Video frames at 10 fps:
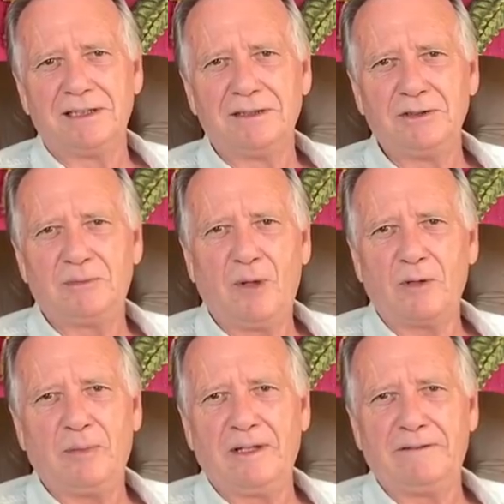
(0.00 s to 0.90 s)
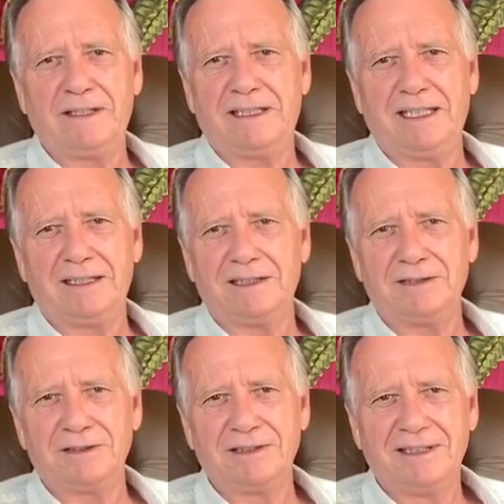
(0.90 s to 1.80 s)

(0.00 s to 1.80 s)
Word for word: who spoke perfect English